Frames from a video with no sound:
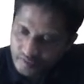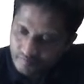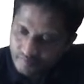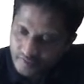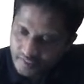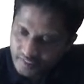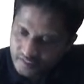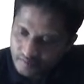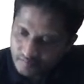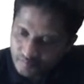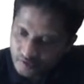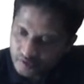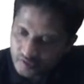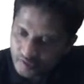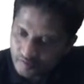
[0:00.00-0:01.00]
If I take
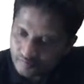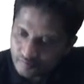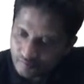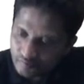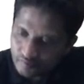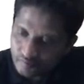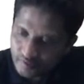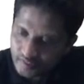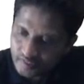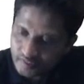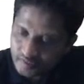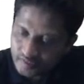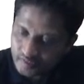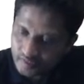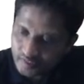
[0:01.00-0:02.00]
suppose f of 1, it
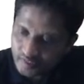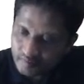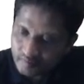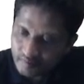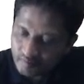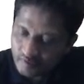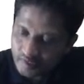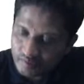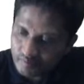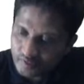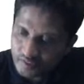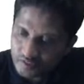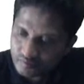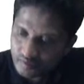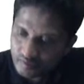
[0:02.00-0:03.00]
will be 1
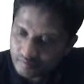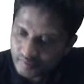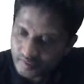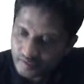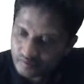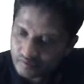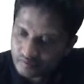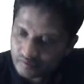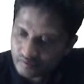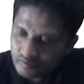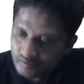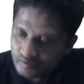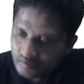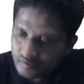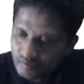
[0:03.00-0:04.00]
plus 1 by 2
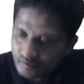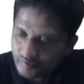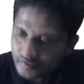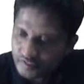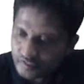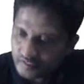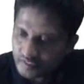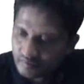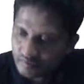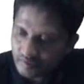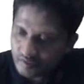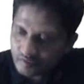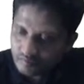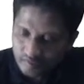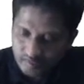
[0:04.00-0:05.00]
is equal
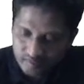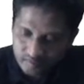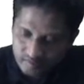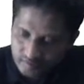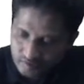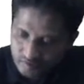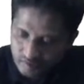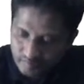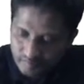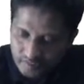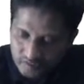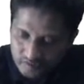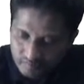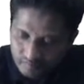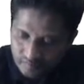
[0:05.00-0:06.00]
to 1. So
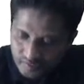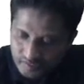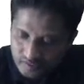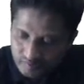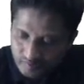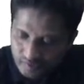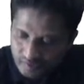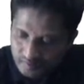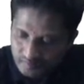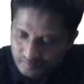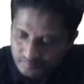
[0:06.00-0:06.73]
image of 1 is 1.